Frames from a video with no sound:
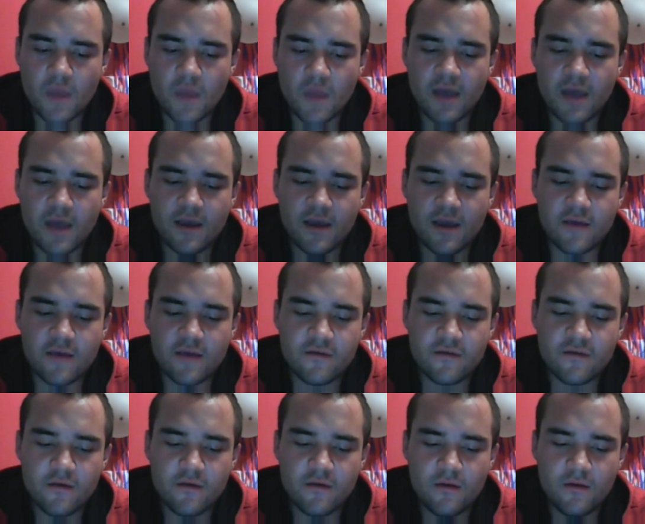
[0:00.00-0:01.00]
Hi
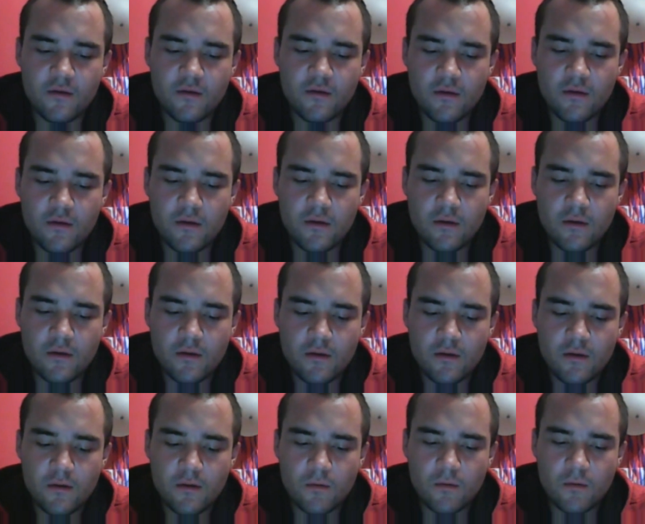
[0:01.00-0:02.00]
guys,
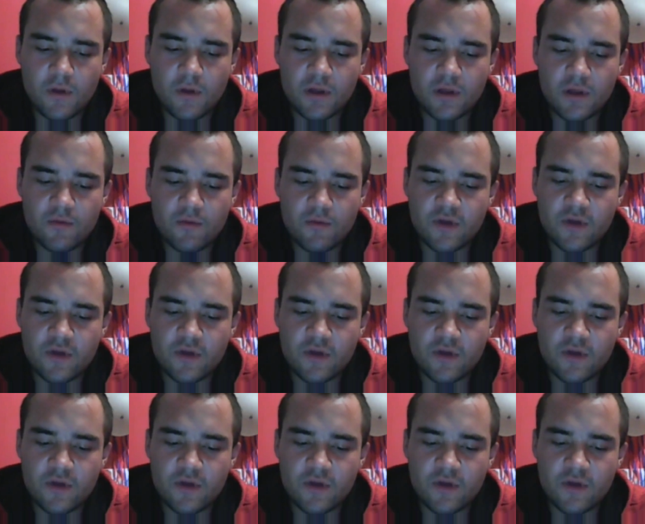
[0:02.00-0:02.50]
welcome